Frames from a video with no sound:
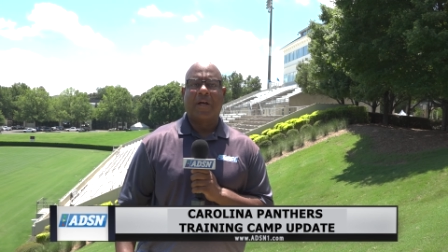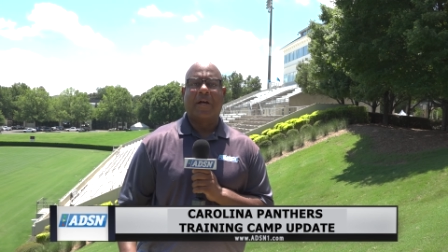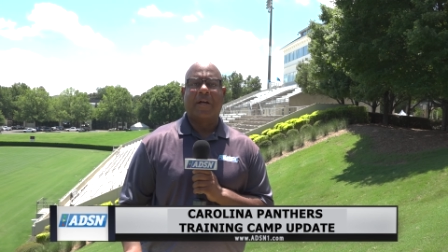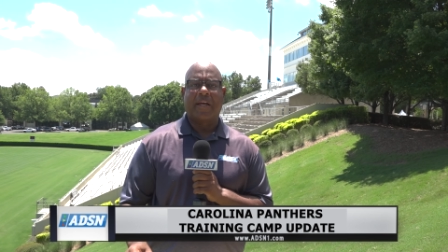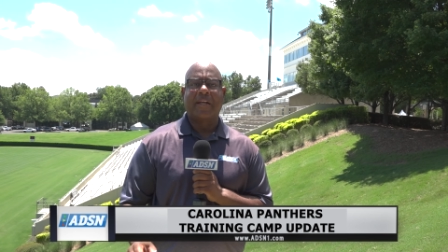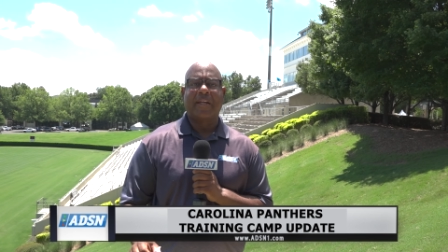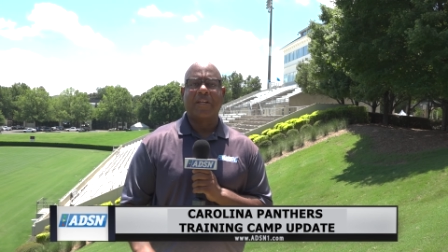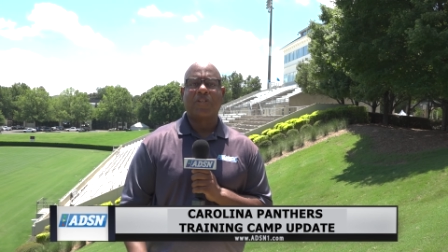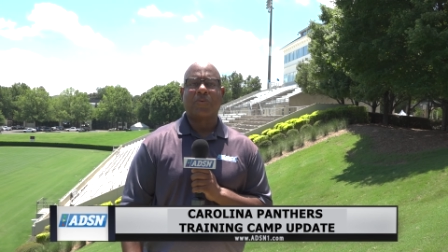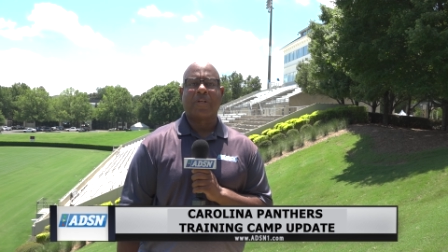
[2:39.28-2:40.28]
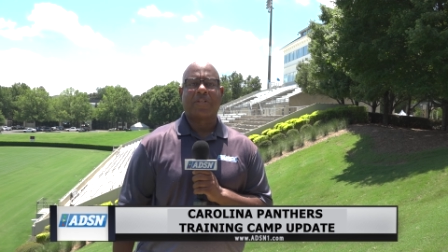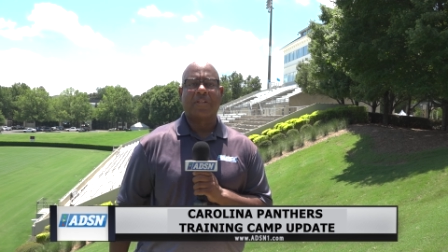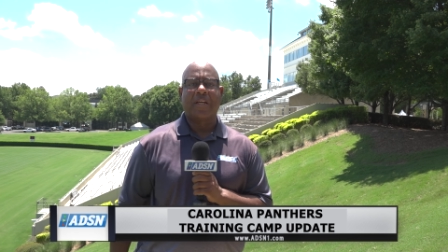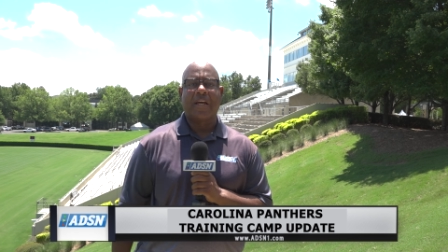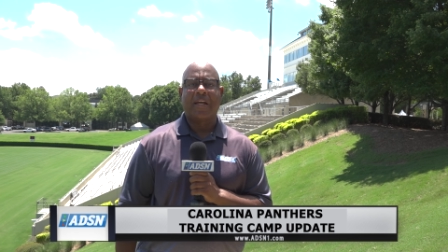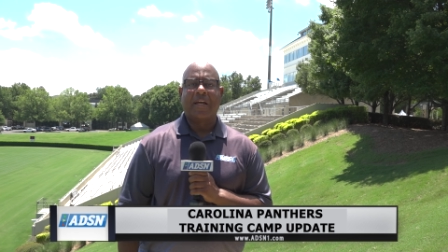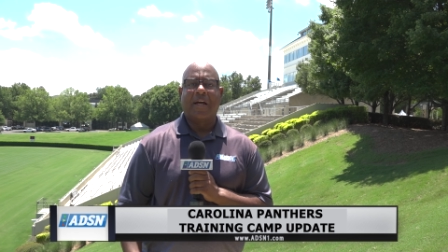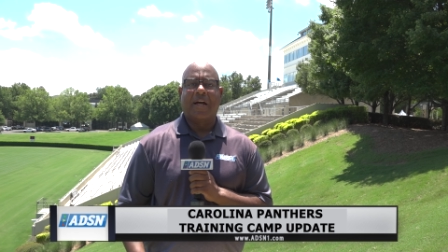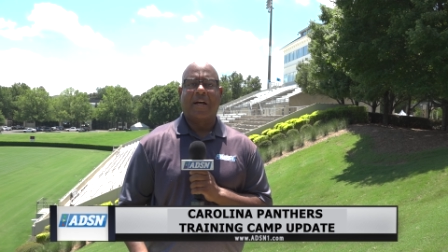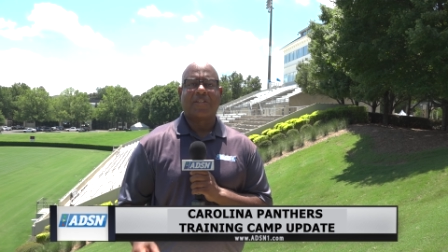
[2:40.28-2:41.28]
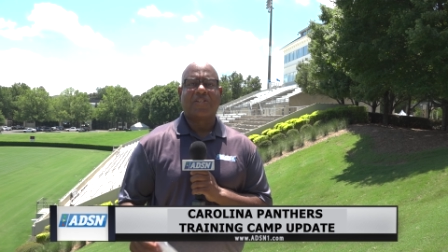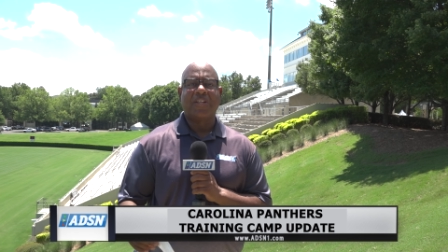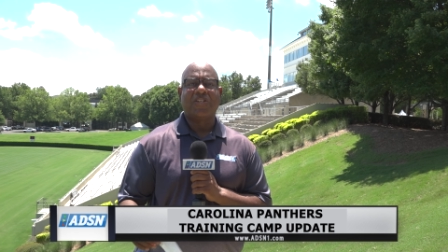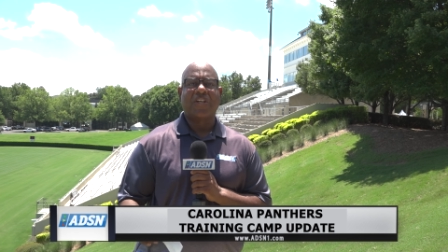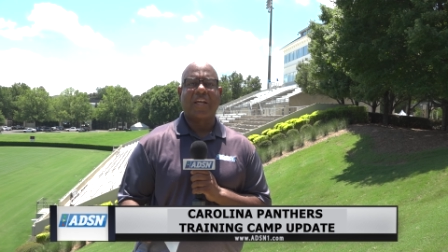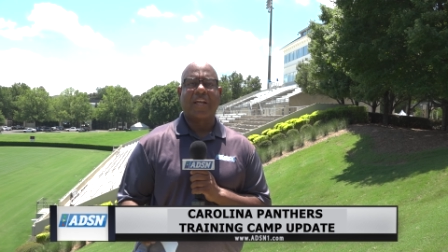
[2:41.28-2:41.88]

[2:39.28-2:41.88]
an injury today. C.J.